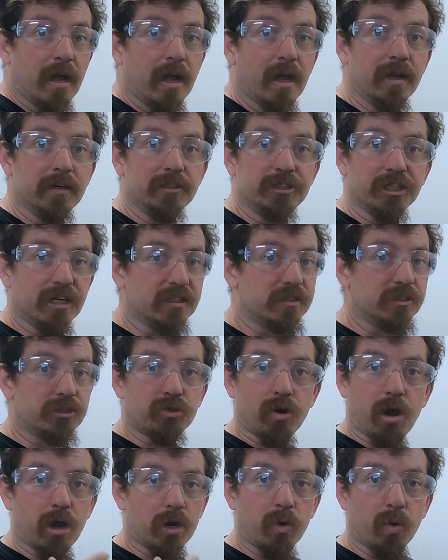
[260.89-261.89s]
and just
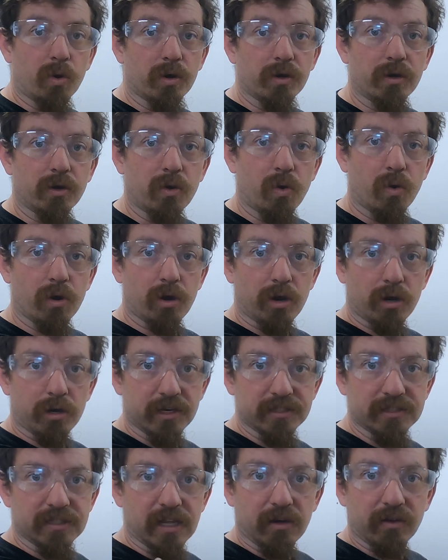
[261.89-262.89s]
draw corner to corner,
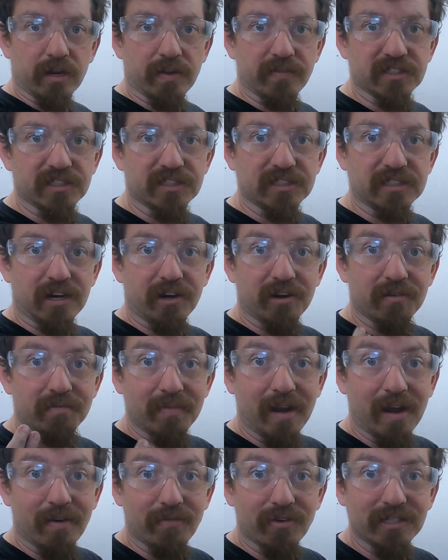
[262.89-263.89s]
because that'll give us the center
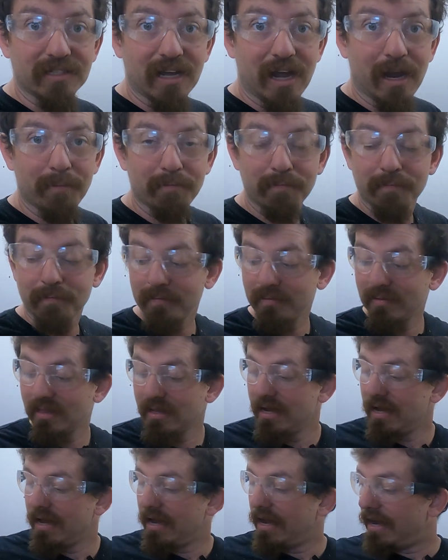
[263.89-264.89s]
every time.
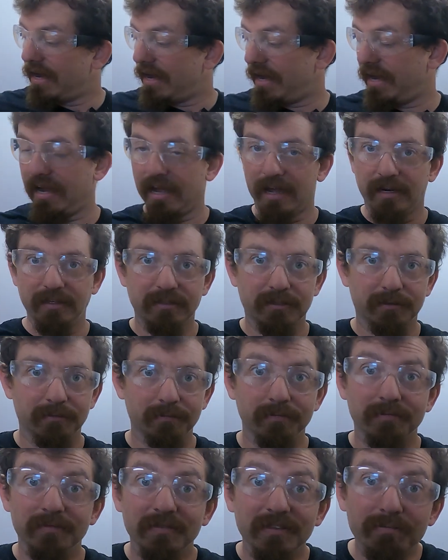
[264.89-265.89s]
And
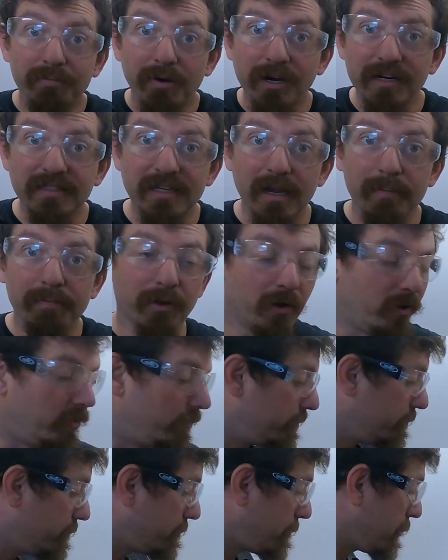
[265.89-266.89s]
pretty
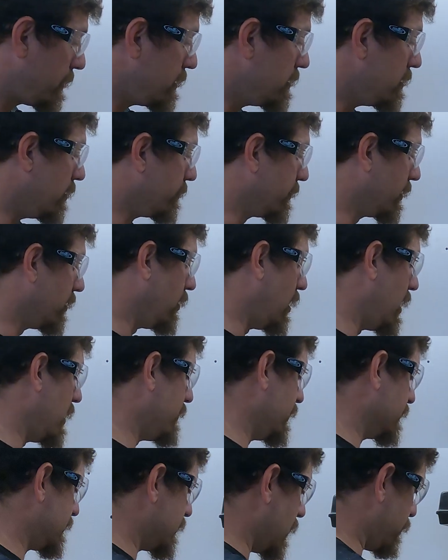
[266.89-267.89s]
simple. I'm gonna
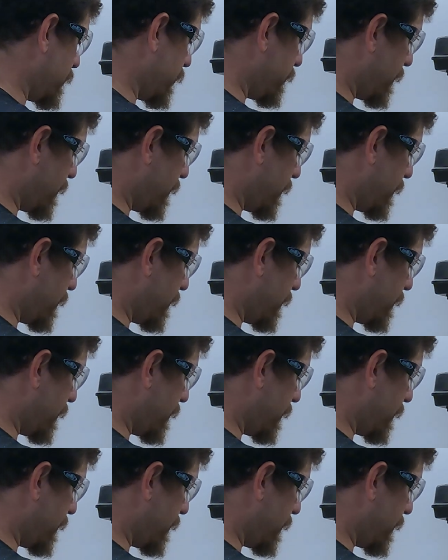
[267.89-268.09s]
line this up